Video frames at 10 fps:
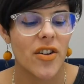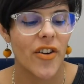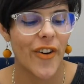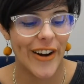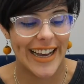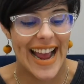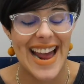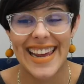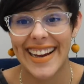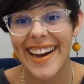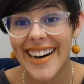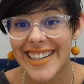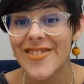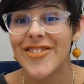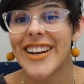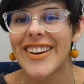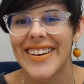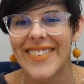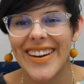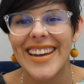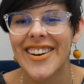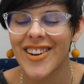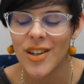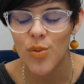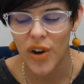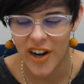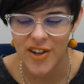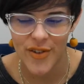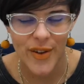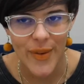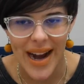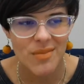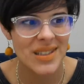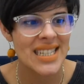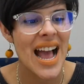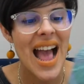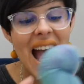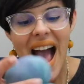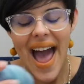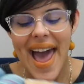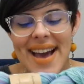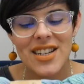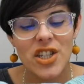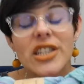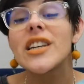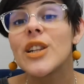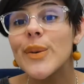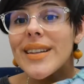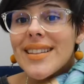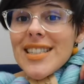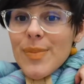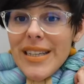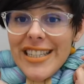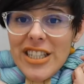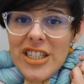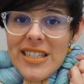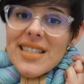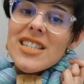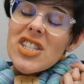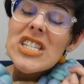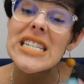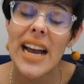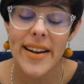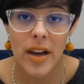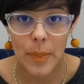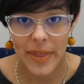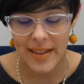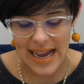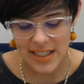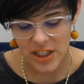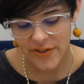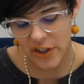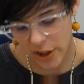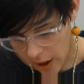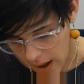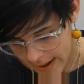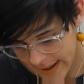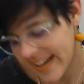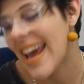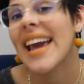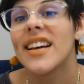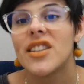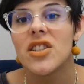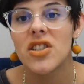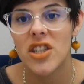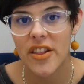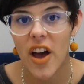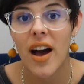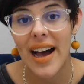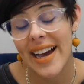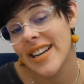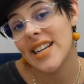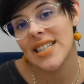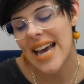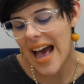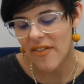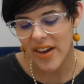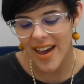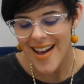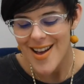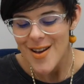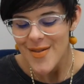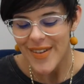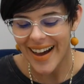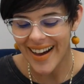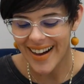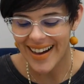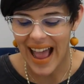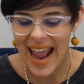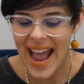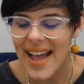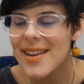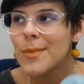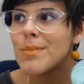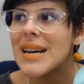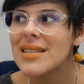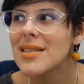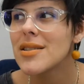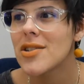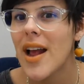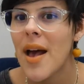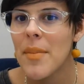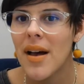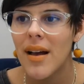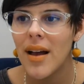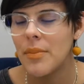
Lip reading: organic cotton fingering weight yarn, 100 grams. And she included this because she said she dyed up the last of her cotton and she thought I needed to have it. I had messaged Anna,